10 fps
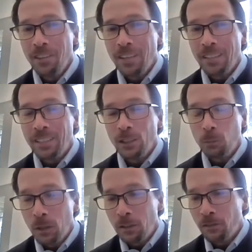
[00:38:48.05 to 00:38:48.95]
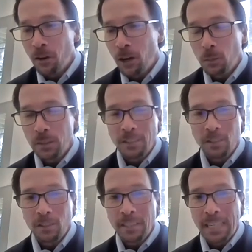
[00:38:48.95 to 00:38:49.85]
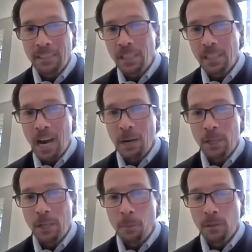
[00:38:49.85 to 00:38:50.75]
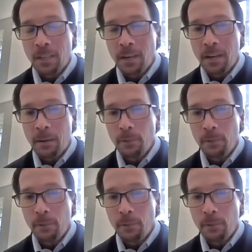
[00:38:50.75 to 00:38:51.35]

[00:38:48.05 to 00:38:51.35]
that there's pitfalls potentially as the economy opens up.